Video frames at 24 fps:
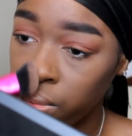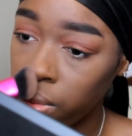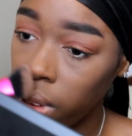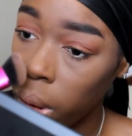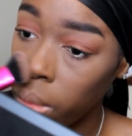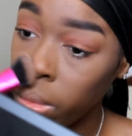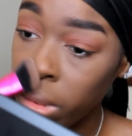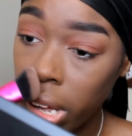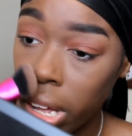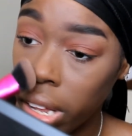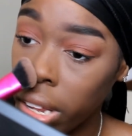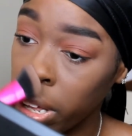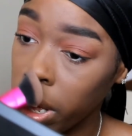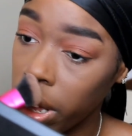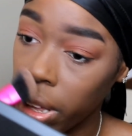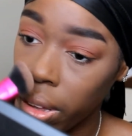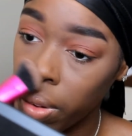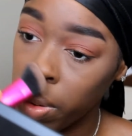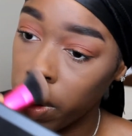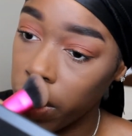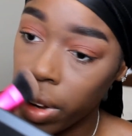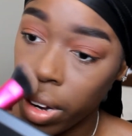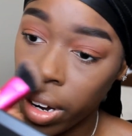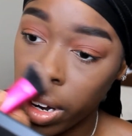I'm telling
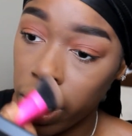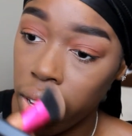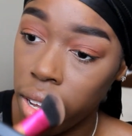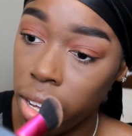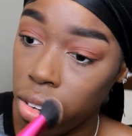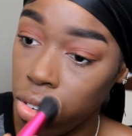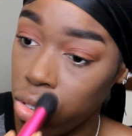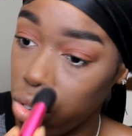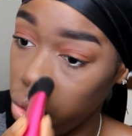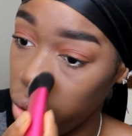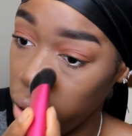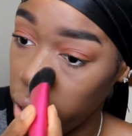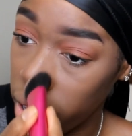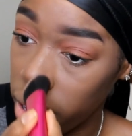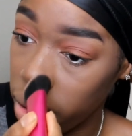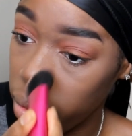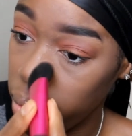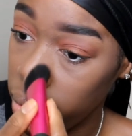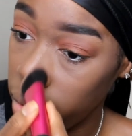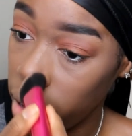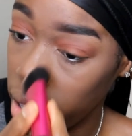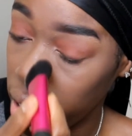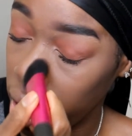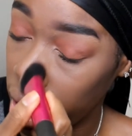you, you're gonna enjoy
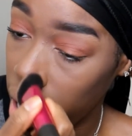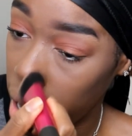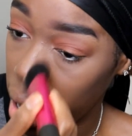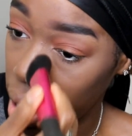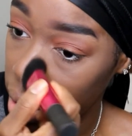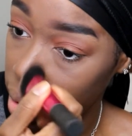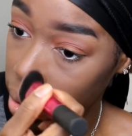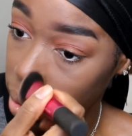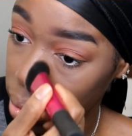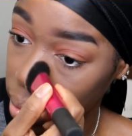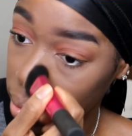him a lot.